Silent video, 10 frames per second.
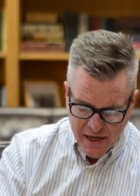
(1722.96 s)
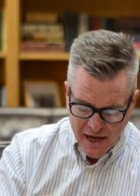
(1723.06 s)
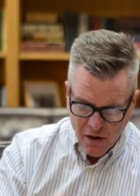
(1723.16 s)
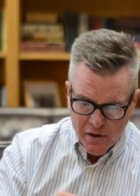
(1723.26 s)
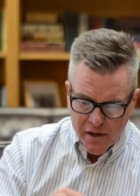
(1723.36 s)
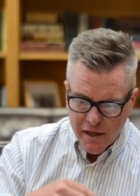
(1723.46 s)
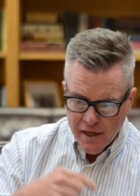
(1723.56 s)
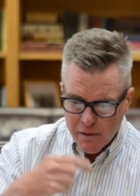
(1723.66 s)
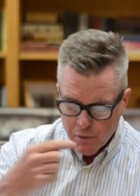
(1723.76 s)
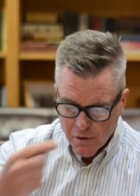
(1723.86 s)
and how
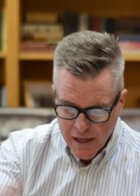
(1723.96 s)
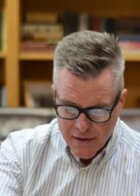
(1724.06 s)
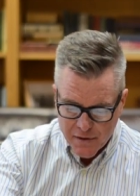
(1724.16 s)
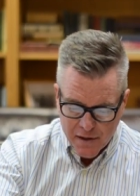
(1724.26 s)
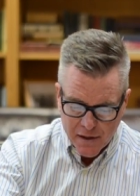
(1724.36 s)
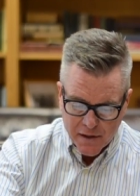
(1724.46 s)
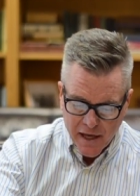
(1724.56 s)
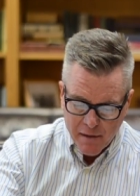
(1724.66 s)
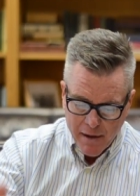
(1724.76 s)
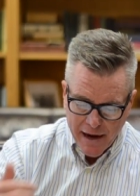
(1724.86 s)
he relented and
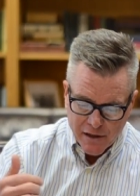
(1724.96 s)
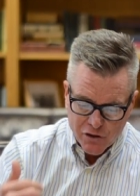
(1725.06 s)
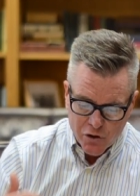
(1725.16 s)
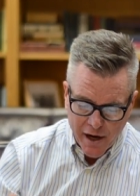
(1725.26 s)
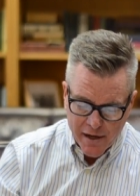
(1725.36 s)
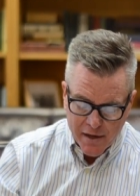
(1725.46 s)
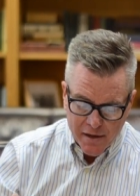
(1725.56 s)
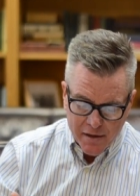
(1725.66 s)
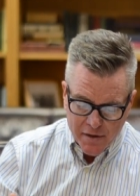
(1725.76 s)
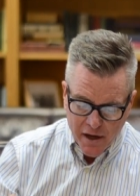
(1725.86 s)
came back and tried
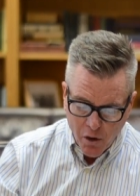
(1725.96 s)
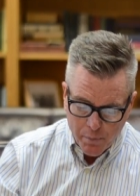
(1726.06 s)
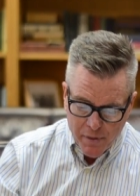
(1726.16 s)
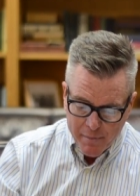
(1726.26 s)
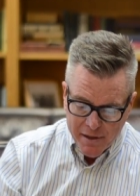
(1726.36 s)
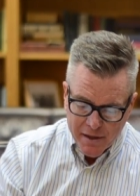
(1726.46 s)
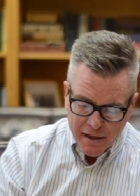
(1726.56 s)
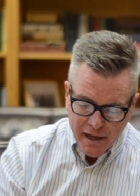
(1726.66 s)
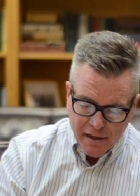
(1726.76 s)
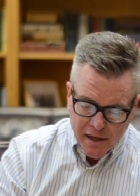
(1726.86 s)
to help them. And,
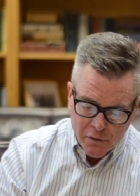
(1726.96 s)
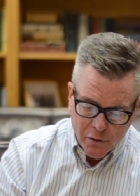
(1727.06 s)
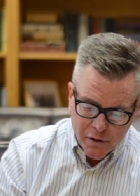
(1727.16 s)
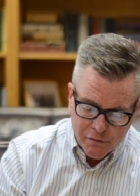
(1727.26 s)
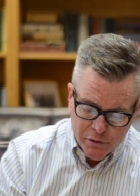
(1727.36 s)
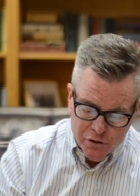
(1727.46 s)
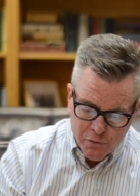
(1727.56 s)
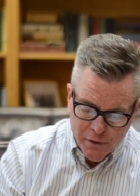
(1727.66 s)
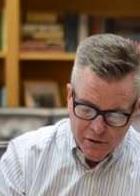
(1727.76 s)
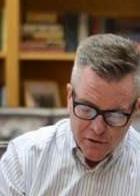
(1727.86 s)
and yet, look at verse
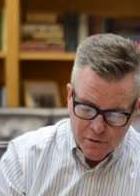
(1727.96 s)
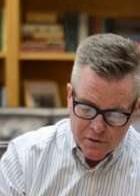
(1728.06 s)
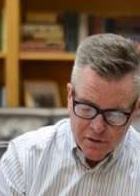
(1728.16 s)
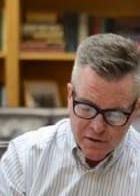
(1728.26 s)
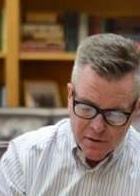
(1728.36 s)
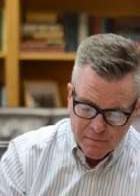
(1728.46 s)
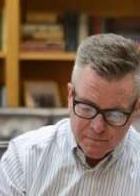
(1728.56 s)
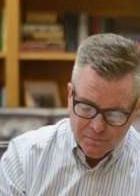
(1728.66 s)
22. It says,